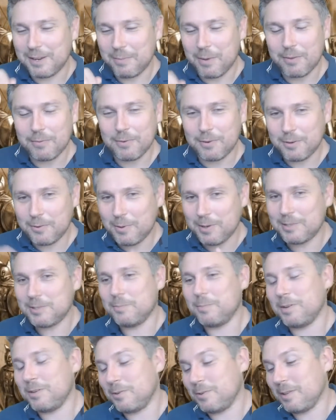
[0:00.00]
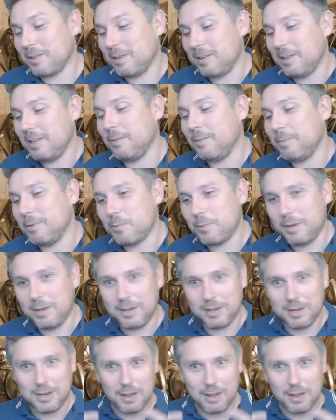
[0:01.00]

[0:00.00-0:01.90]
but I've got a question about the link between